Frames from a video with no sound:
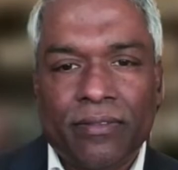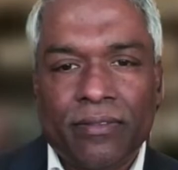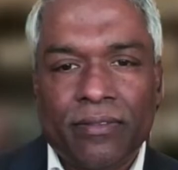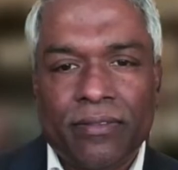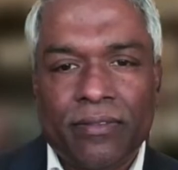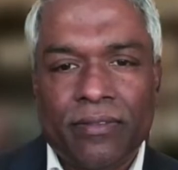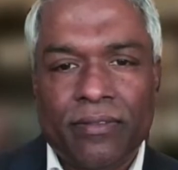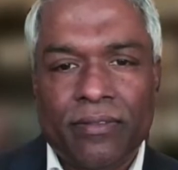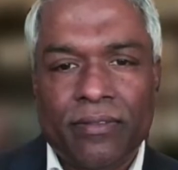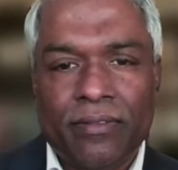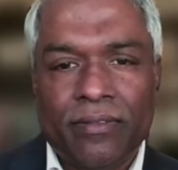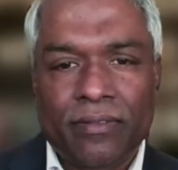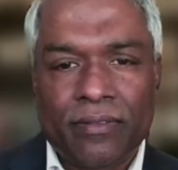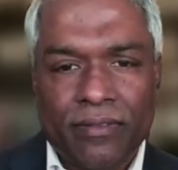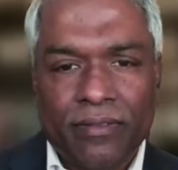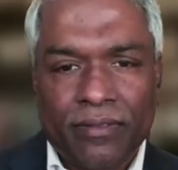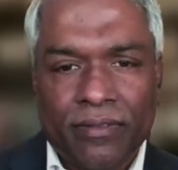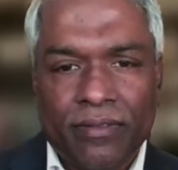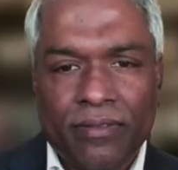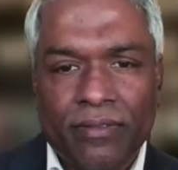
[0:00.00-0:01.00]

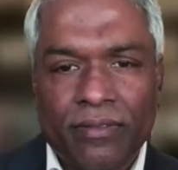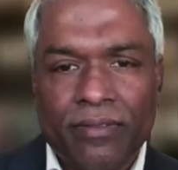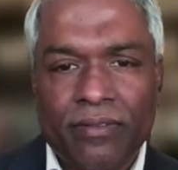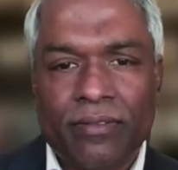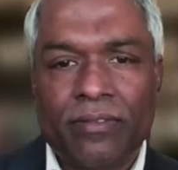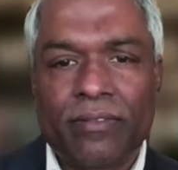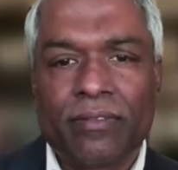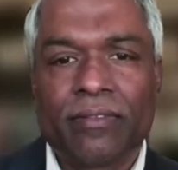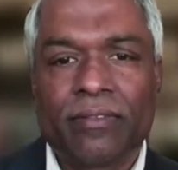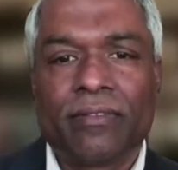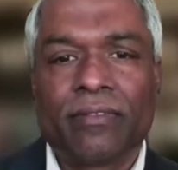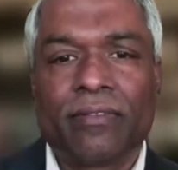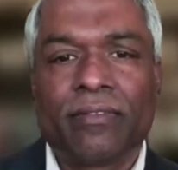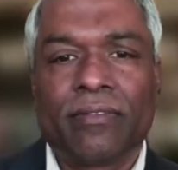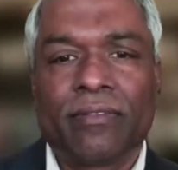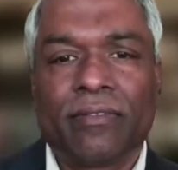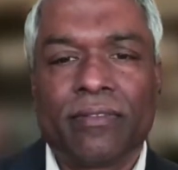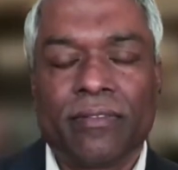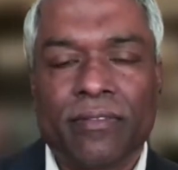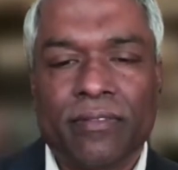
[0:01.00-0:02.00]

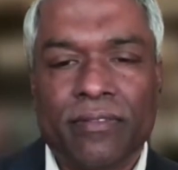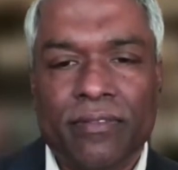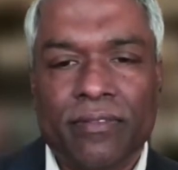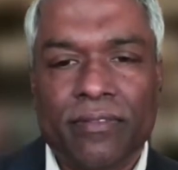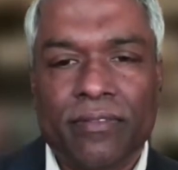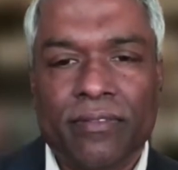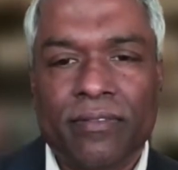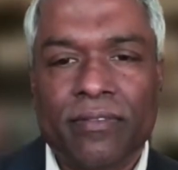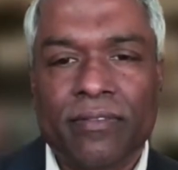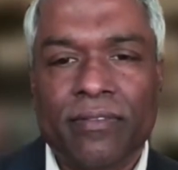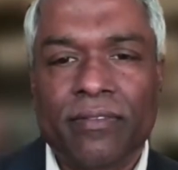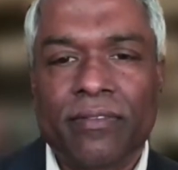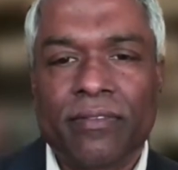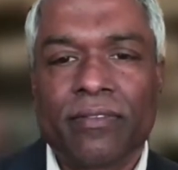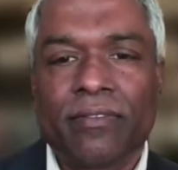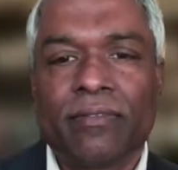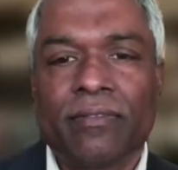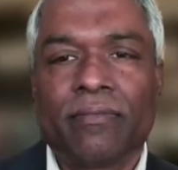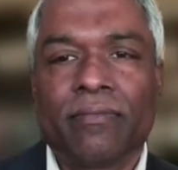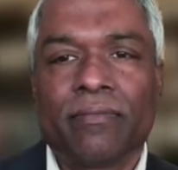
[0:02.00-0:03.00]

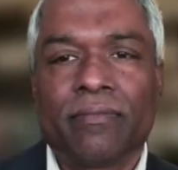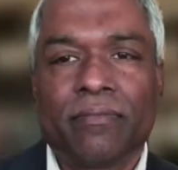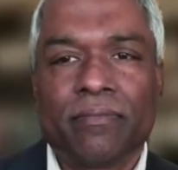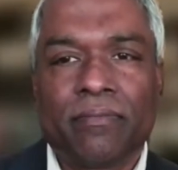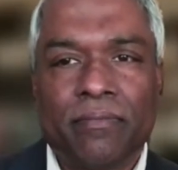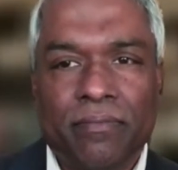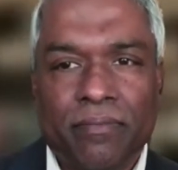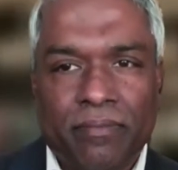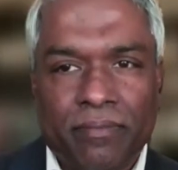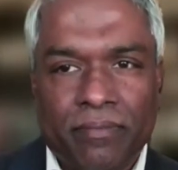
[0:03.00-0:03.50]
This person isn't speaking.